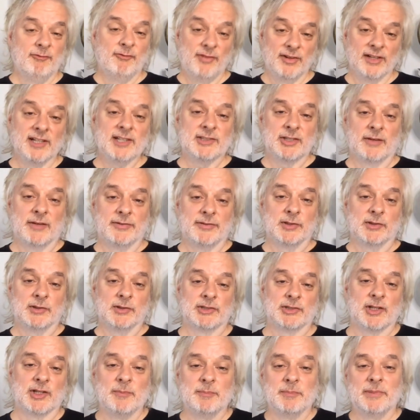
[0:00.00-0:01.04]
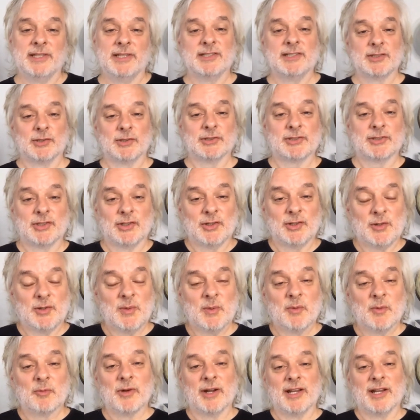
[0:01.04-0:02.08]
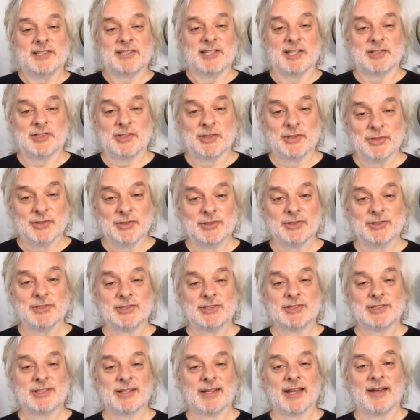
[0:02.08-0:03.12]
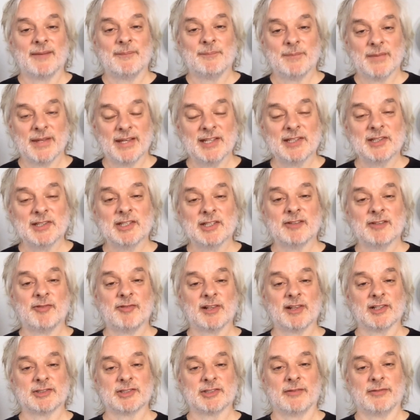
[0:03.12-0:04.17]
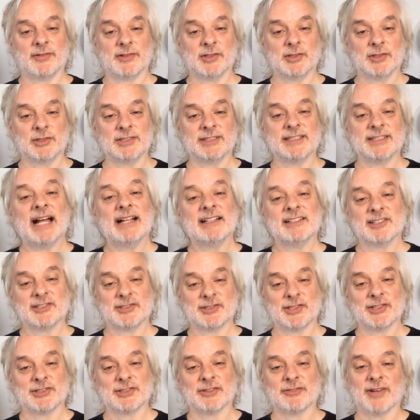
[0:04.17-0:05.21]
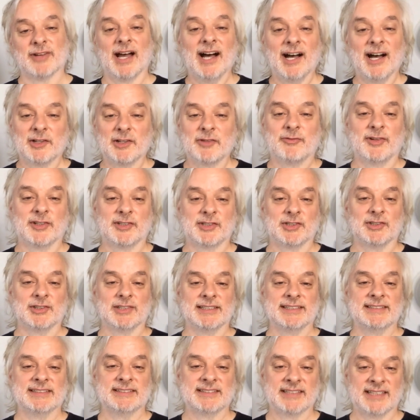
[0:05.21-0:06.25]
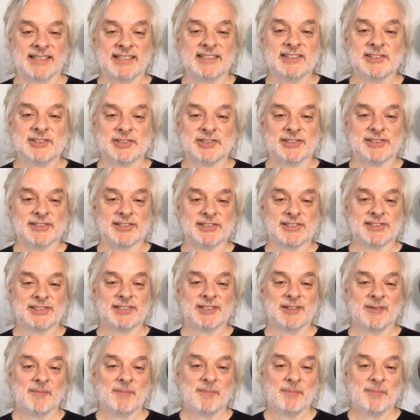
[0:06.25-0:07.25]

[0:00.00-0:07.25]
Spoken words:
Philosophical zombies also raise issues in the philosophical analysis of artificial intelligence.